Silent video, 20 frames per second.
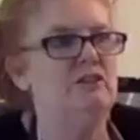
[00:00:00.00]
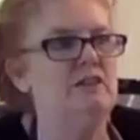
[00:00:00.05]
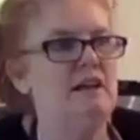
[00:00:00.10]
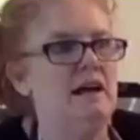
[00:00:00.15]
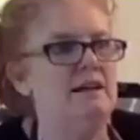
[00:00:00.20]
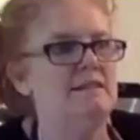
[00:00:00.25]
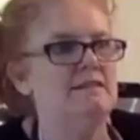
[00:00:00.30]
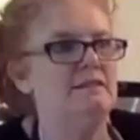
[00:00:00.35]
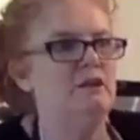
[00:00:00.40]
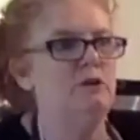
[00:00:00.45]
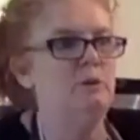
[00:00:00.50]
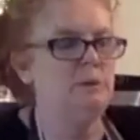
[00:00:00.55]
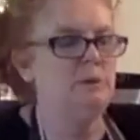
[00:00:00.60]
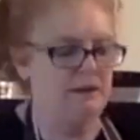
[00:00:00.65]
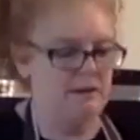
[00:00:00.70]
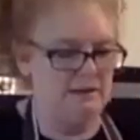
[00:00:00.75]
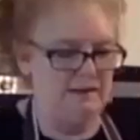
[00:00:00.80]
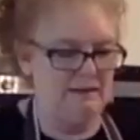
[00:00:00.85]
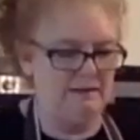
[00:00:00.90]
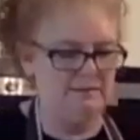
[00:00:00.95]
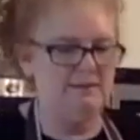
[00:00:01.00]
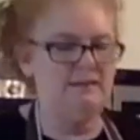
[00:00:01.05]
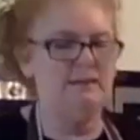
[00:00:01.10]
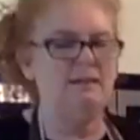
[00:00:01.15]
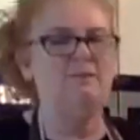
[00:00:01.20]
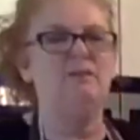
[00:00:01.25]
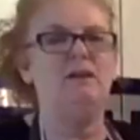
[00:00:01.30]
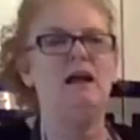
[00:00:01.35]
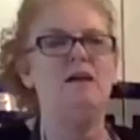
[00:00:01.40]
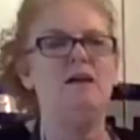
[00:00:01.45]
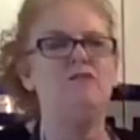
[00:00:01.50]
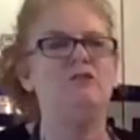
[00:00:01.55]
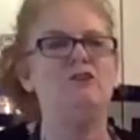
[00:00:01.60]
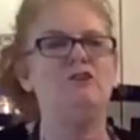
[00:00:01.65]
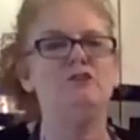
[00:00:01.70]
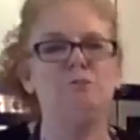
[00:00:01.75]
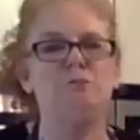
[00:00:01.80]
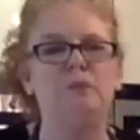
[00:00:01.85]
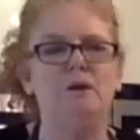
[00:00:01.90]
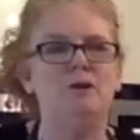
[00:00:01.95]
nice and quick and easy. If you haven't
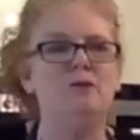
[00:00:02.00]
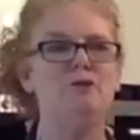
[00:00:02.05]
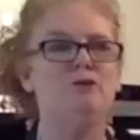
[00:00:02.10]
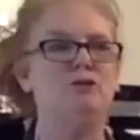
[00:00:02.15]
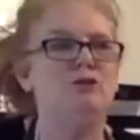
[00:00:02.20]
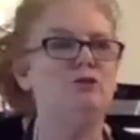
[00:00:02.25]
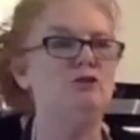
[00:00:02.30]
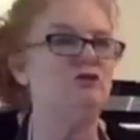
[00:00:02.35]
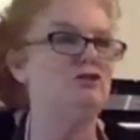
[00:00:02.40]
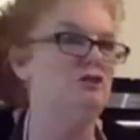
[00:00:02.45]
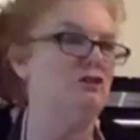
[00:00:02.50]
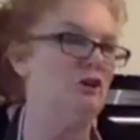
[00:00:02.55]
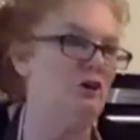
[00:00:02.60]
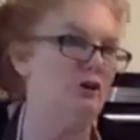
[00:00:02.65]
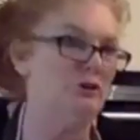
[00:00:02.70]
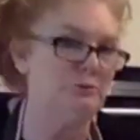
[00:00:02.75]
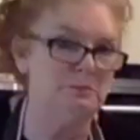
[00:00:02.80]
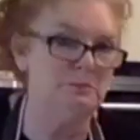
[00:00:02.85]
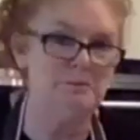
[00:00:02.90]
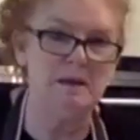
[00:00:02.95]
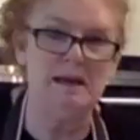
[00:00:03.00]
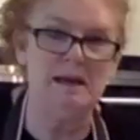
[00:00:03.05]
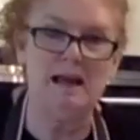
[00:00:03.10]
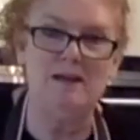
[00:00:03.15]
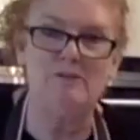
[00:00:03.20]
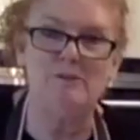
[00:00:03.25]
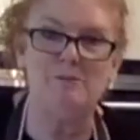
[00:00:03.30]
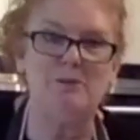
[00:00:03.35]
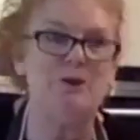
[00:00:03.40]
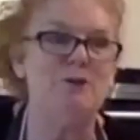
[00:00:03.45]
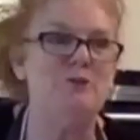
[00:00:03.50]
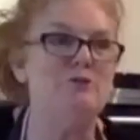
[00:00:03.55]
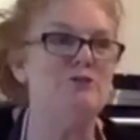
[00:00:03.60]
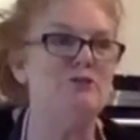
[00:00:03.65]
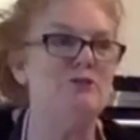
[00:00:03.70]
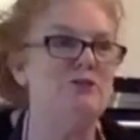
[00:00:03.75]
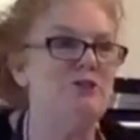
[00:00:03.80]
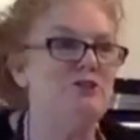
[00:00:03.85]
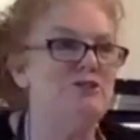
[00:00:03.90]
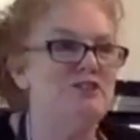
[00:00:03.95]
got a blowtorch, your husband may have a
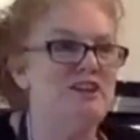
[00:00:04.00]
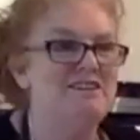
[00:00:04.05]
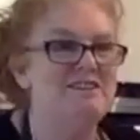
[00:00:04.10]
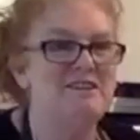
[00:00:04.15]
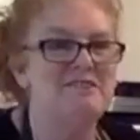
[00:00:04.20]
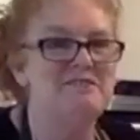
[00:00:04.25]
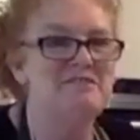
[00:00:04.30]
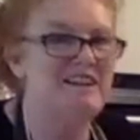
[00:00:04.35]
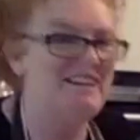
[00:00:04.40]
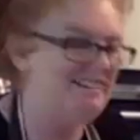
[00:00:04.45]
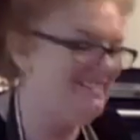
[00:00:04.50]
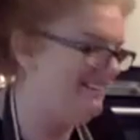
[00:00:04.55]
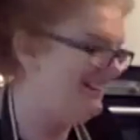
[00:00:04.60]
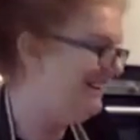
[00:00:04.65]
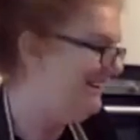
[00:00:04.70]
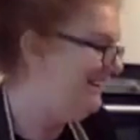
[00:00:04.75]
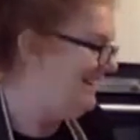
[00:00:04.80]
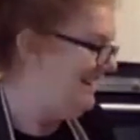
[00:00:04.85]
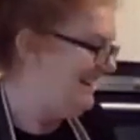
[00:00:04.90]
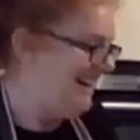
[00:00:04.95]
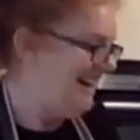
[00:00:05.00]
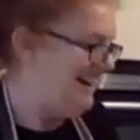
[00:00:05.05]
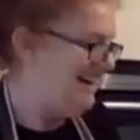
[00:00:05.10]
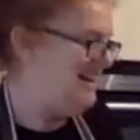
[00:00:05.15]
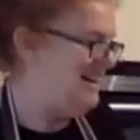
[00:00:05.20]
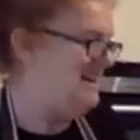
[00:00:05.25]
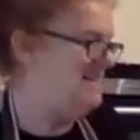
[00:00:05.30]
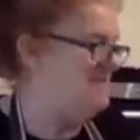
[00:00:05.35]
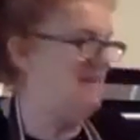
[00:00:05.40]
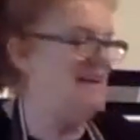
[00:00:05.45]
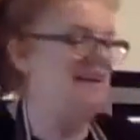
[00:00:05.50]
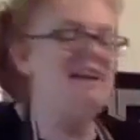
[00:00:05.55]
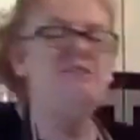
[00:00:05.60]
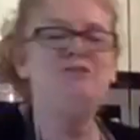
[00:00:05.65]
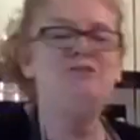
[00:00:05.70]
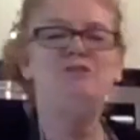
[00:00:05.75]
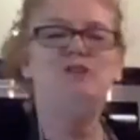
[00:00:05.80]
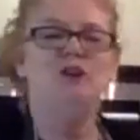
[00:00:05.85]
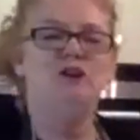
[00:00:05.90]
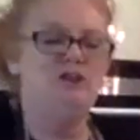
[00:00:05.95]
blowtorch, I don't know.
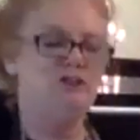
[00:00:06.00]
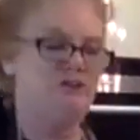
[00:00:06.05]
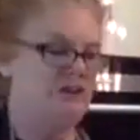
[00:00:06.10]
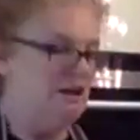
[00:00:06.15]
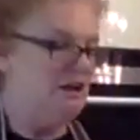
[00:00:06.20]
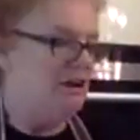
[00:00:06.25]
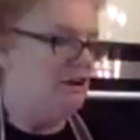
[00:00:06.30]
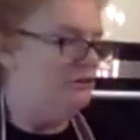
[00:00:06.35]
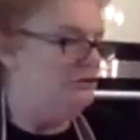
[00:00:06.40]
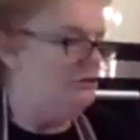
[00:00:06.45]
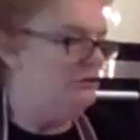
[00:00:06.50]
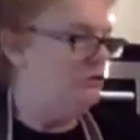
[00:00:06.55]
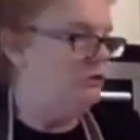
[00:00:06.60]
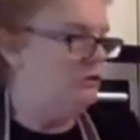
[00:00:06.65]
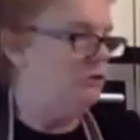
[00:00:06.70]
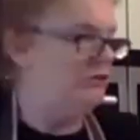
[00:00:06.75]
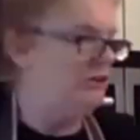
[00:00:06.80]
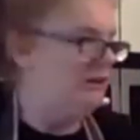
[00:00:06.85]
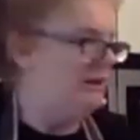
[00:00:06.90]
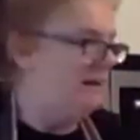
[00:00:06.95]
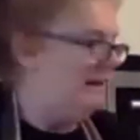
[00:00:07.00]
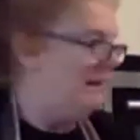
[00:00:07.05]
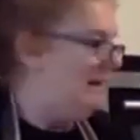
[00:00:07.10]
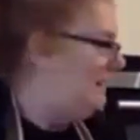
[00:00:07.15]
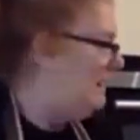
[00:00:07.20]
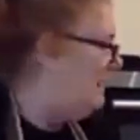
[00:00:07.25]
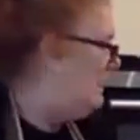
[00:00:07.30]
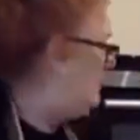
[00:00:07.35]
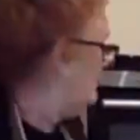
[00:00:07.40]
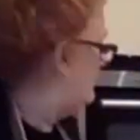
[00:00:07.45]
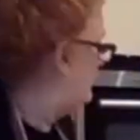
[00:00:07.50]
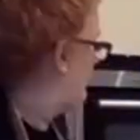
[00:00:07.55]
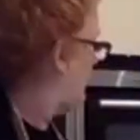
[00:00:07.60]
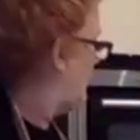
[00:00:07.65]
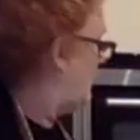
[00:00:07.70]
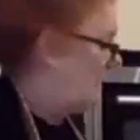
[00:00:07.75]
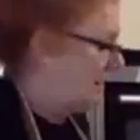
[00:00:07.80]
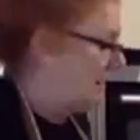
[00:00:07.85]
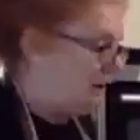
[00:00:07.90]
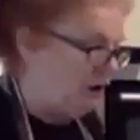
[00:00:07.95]
If not, you could heat
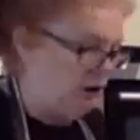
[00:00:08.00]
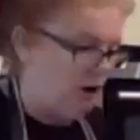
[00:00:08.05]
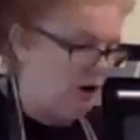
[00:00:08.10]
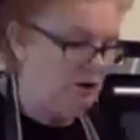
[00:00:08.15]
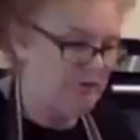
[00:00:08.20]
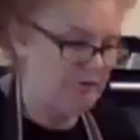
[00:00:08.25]
a cloth